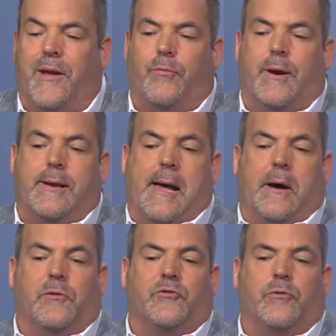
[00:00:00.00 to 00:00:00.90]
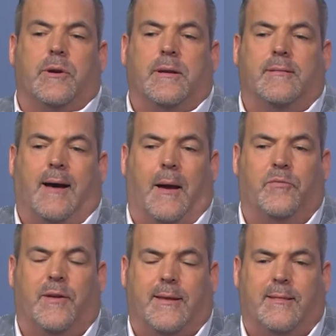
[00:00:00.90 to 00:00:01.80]
right now, during
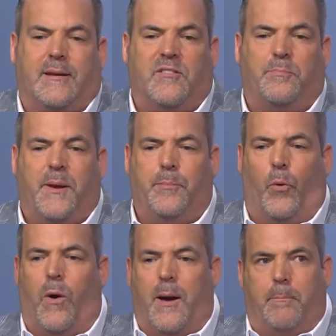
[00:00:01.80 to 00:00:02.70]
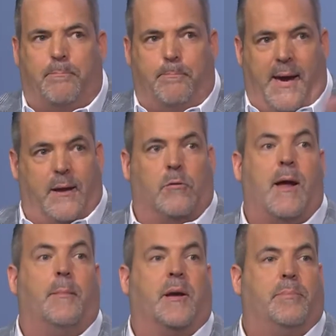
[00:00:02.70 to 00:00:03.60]
times like these, people want
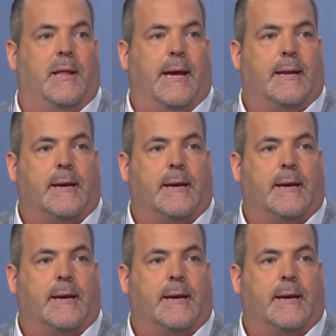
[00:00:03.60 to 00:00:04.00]
panoramic planning.